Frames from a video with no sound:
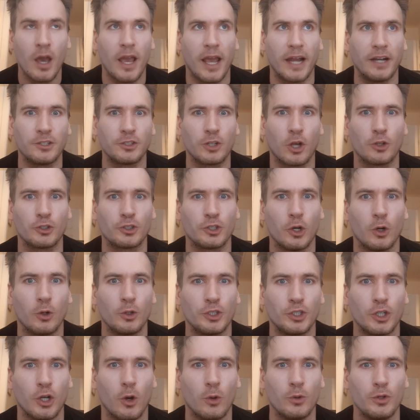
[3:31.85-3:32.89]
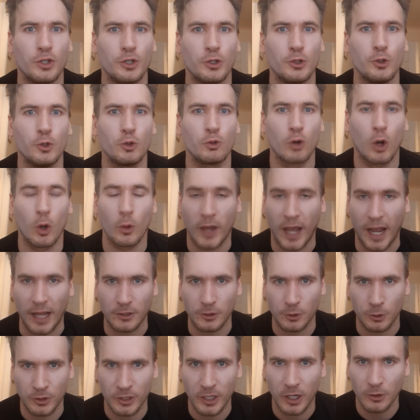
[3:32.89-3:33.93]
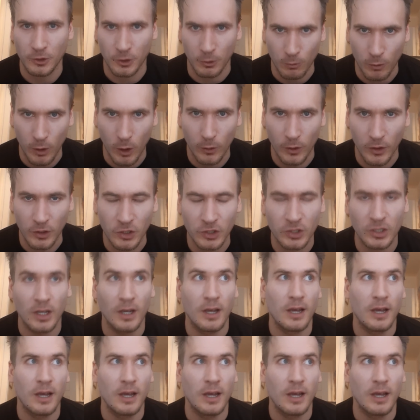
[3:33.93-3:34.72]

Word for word: and it's also shown to grow cancer cells in rodents.